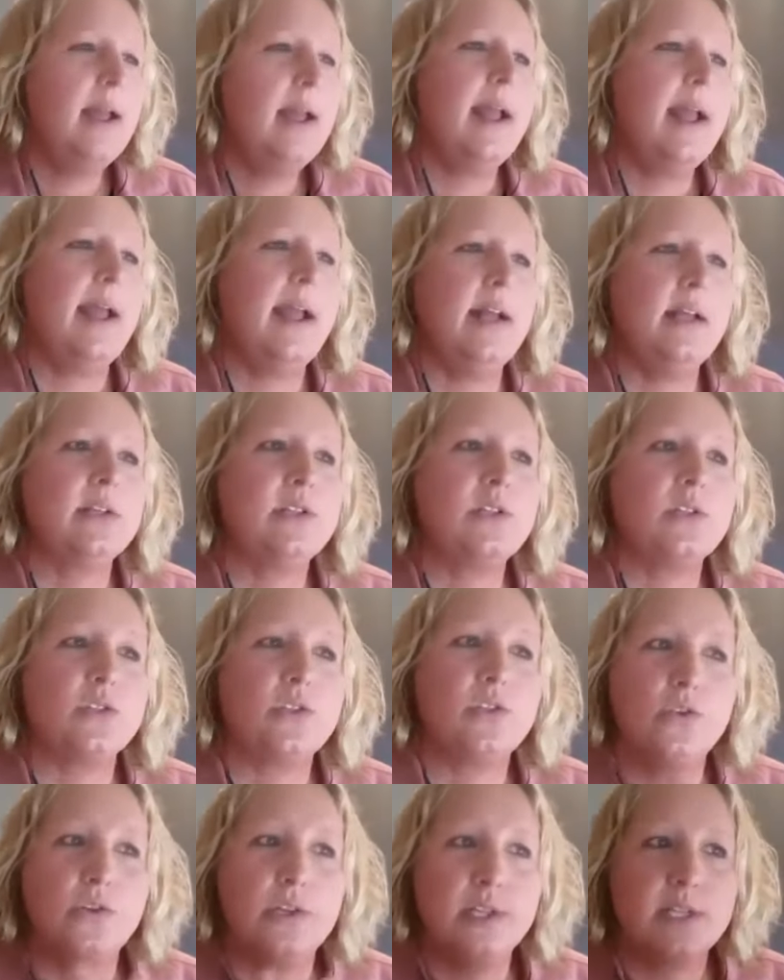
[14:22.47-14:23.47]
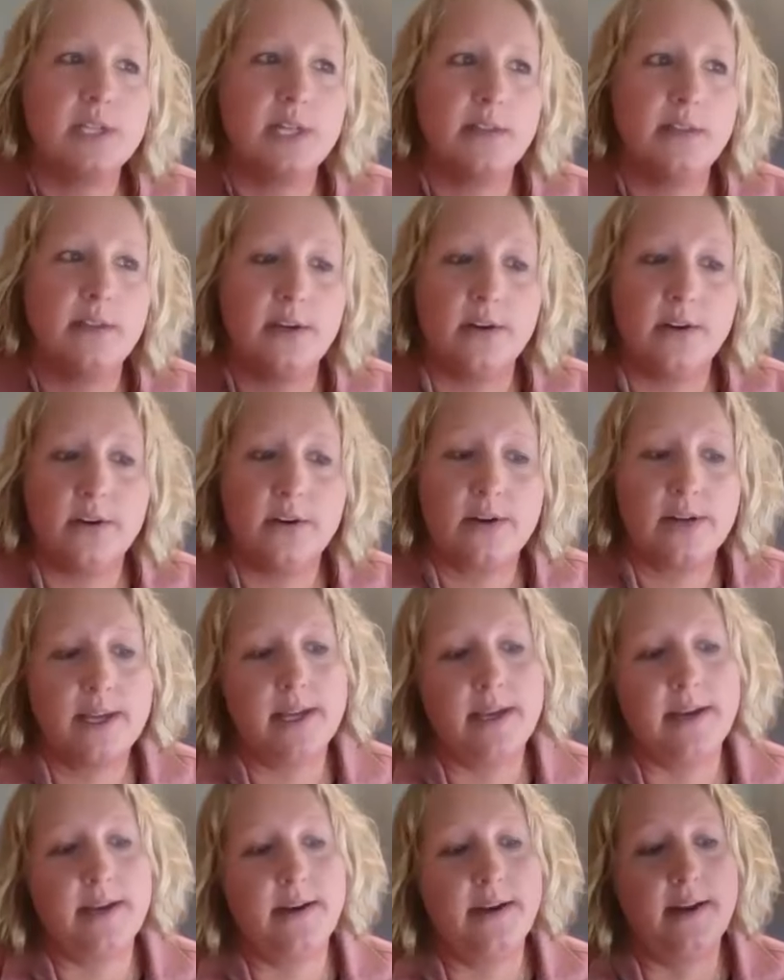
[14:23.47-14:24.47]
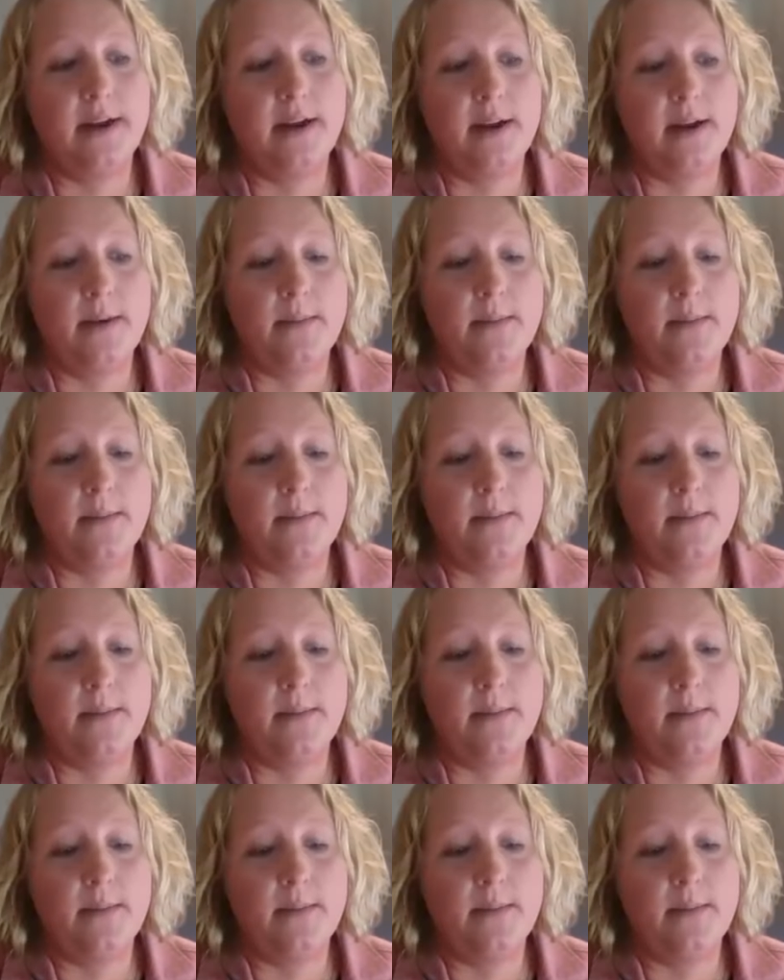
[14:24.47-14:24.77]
Okay. And so students on there can